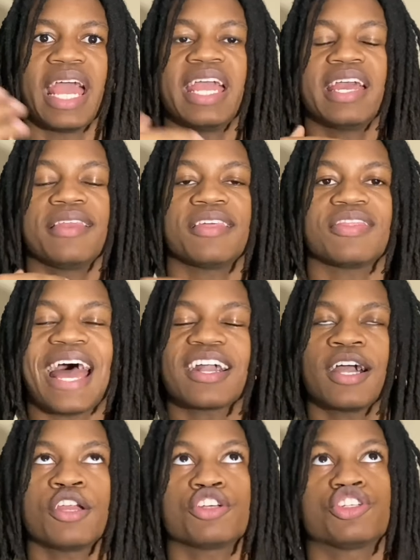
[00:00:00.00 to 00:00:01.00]
And that
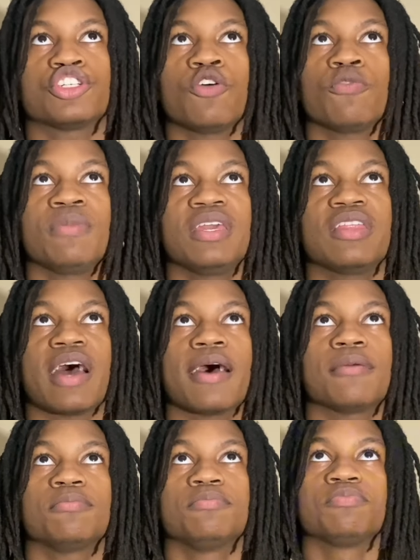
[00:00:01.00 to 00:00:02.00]
kind of showed me
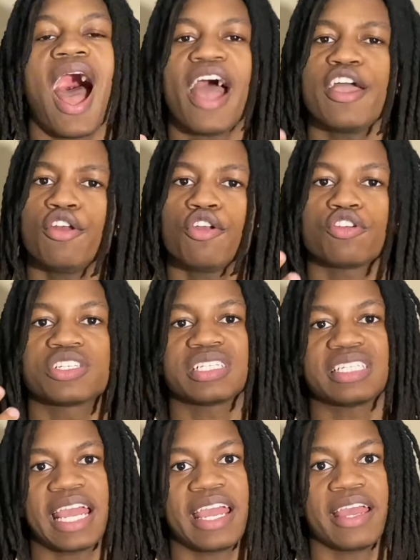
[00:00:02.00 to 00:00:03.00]
that I
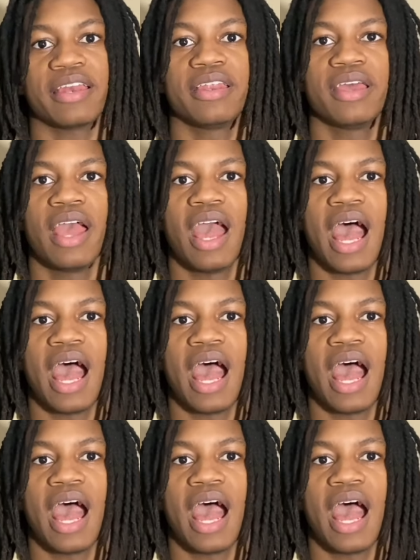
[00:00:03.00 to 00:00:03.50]
understand